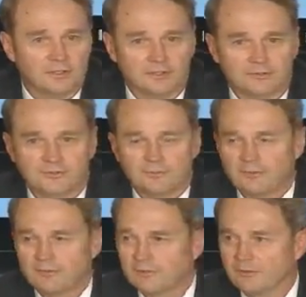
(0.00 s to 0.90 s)

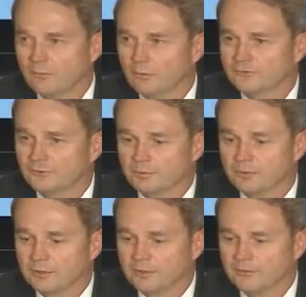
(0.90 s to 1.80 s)
something that works a
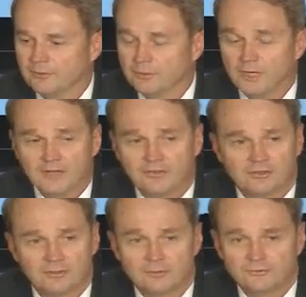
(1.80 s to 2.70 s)
priority. I think
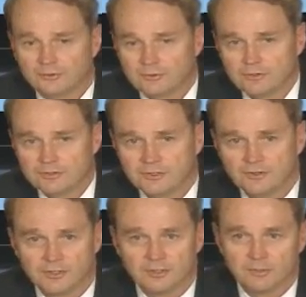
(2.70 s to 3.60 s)
the most encouraging
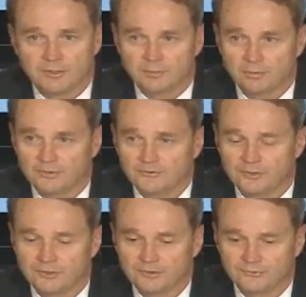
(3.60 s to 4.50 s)
thing about the
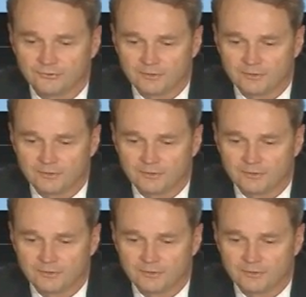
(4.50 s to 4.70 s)
President's